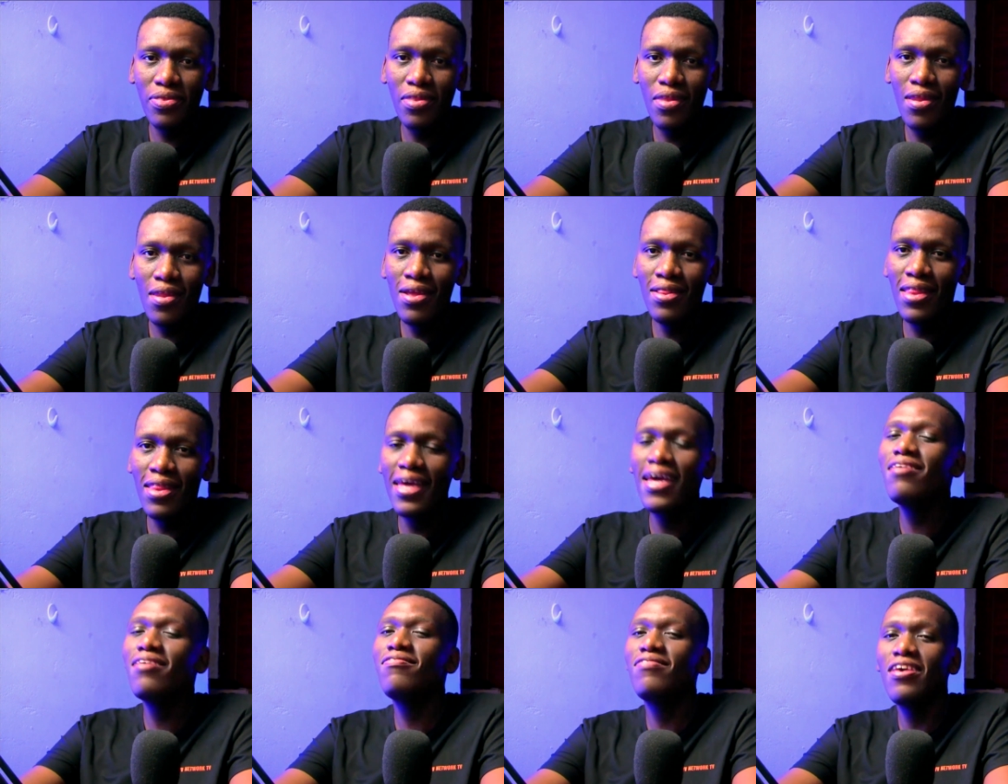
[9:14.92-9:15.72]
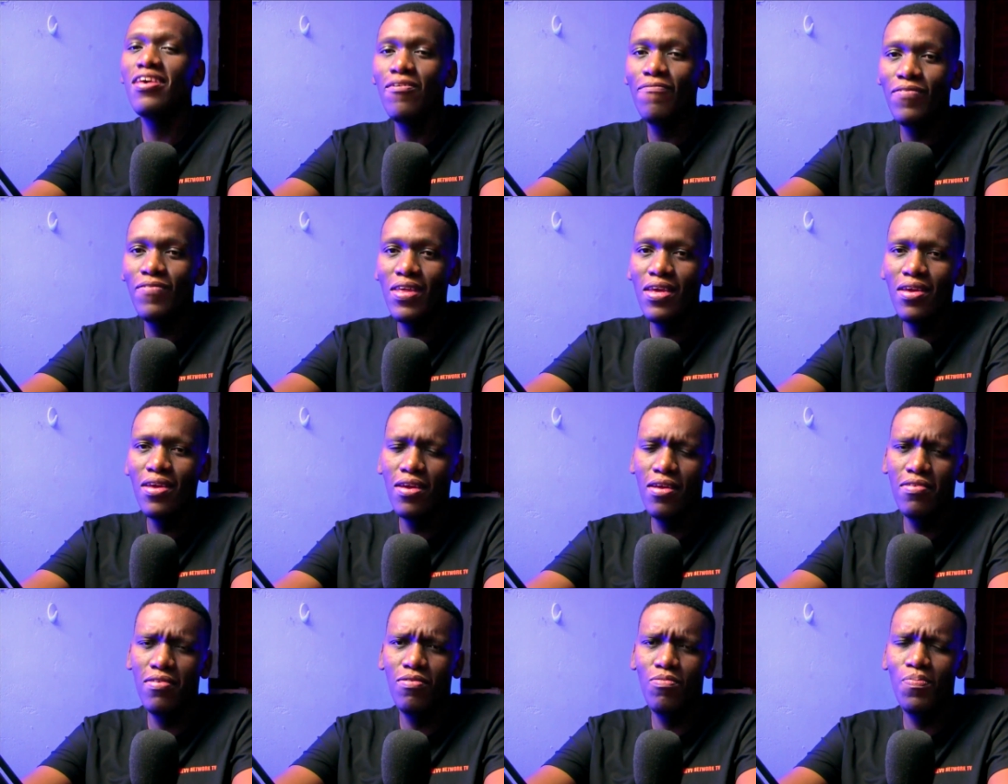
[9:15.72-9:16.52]
their safety
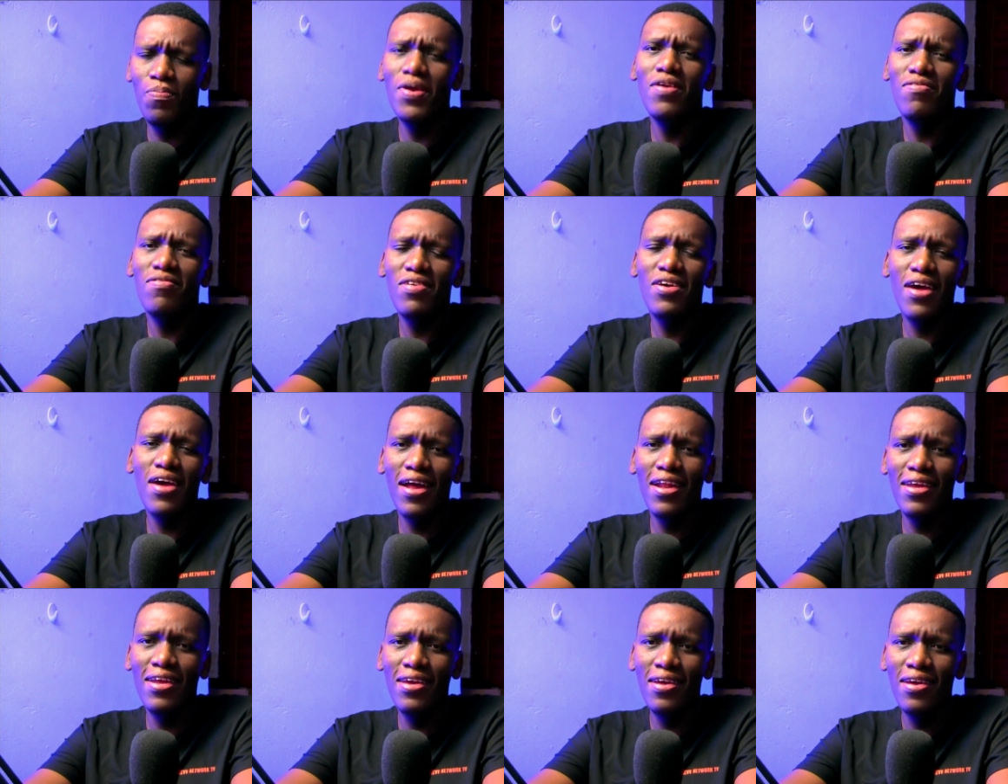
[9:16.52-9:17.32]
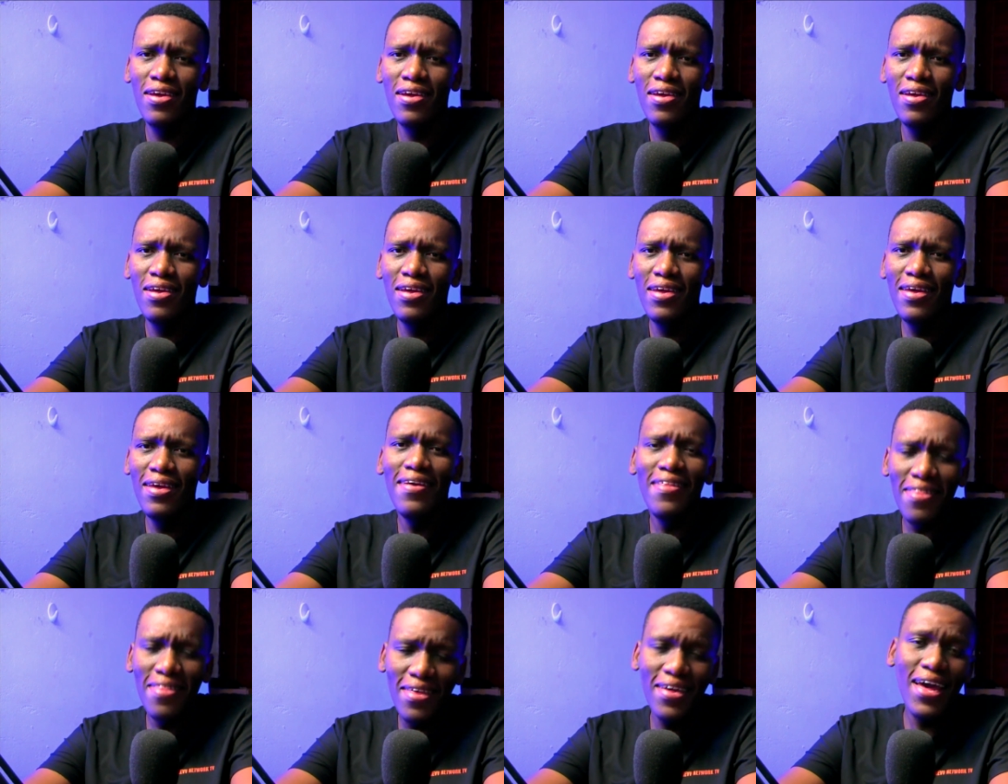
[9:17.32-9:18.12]
is basically
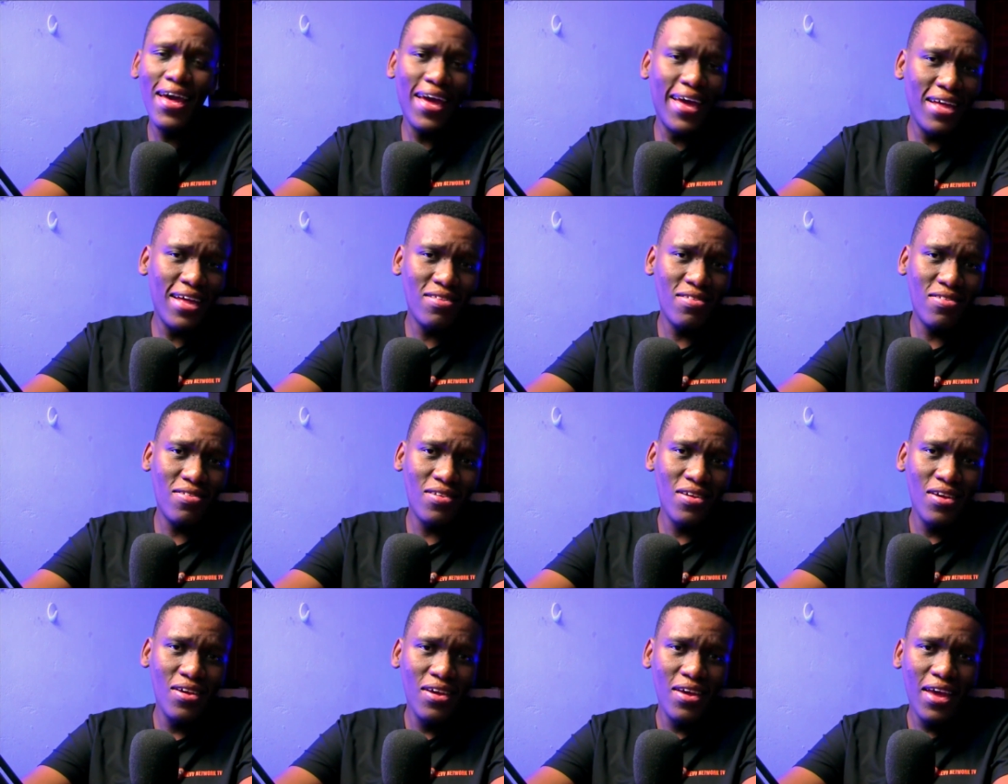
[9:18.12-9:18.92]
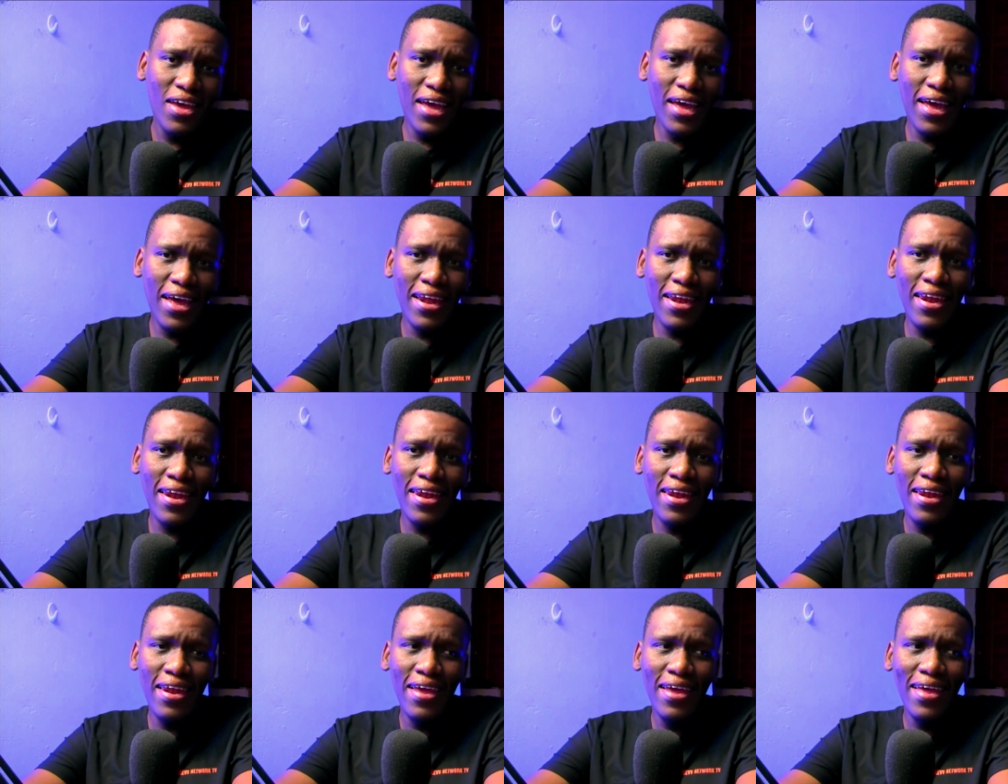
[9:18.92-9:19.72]
in their hands. And
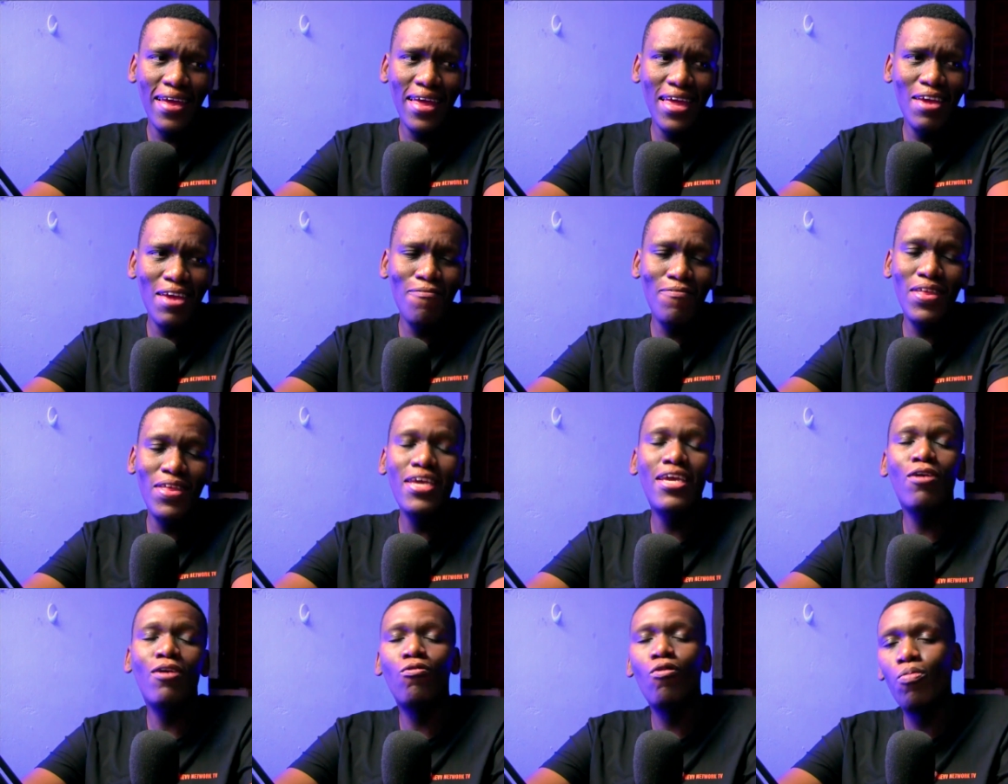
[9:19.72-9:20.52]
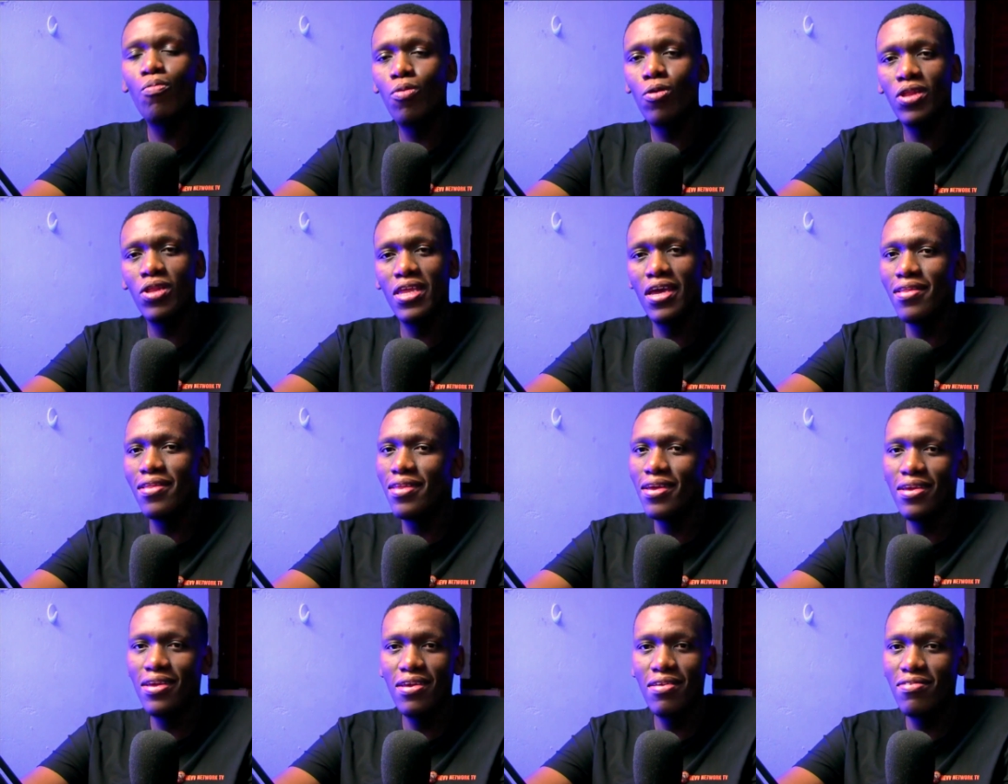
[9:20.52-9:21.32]
if they cannot protect the
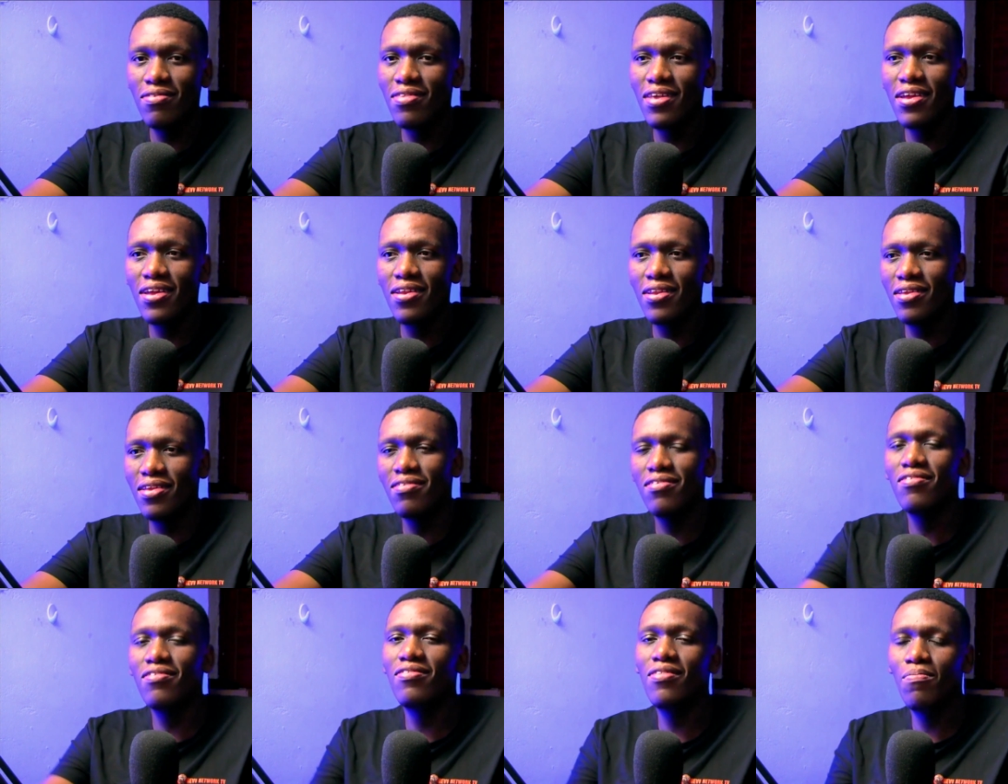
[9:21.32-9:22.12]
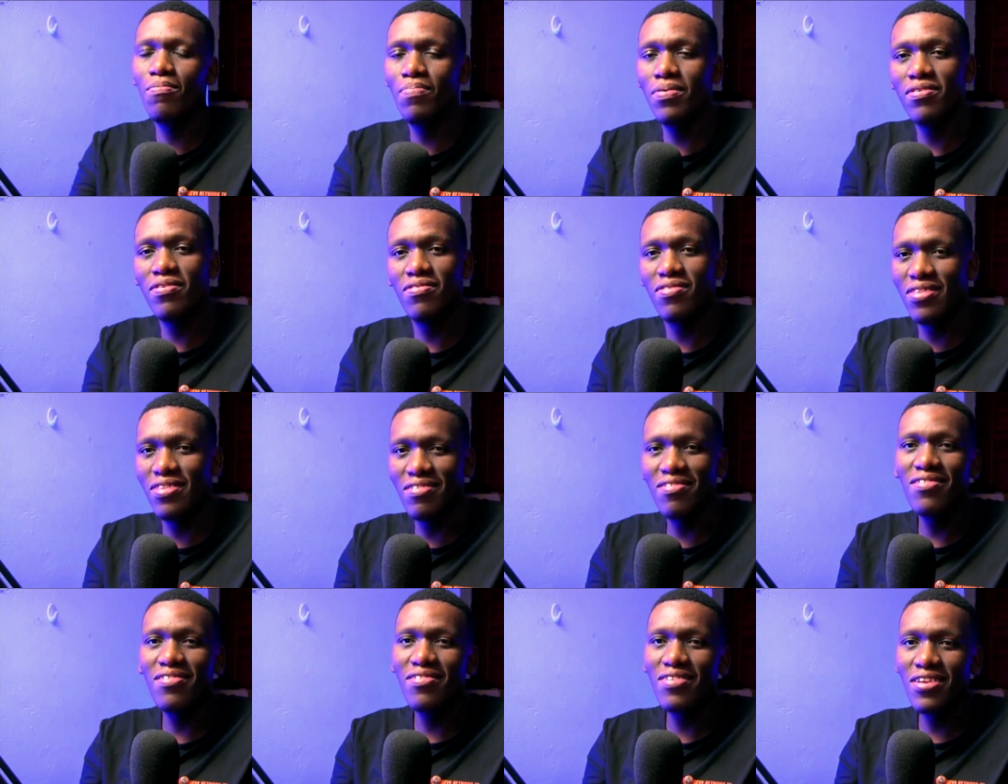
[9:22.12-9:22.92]
kids, then this is the best
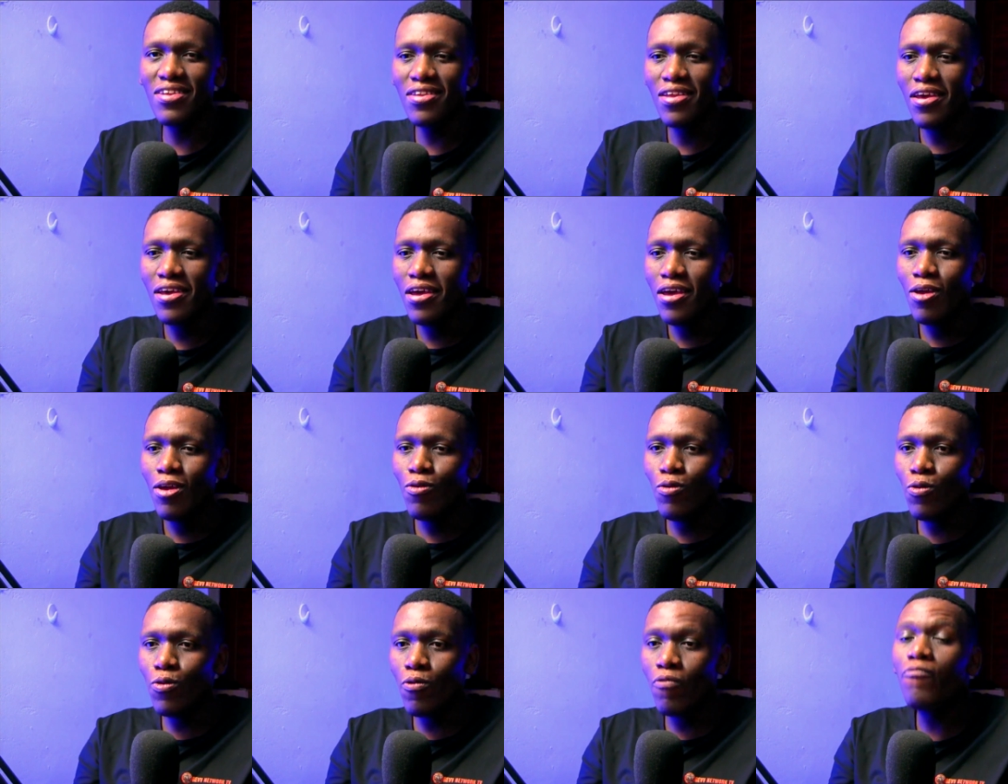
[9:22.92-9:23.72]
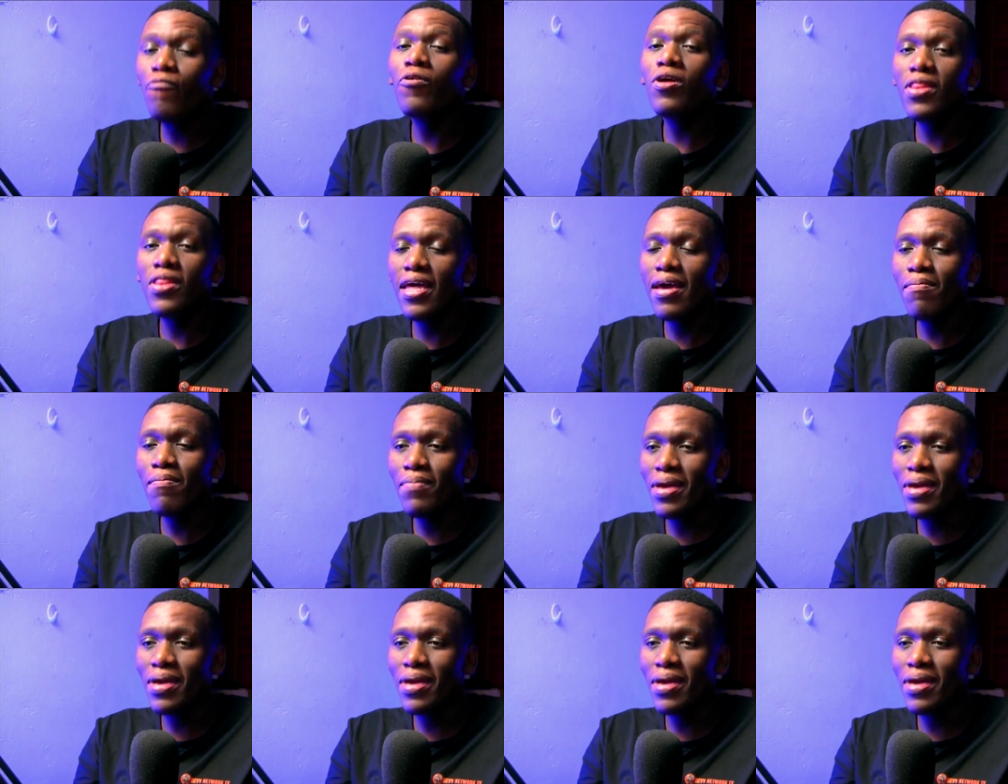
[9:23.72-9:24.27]
decision, for them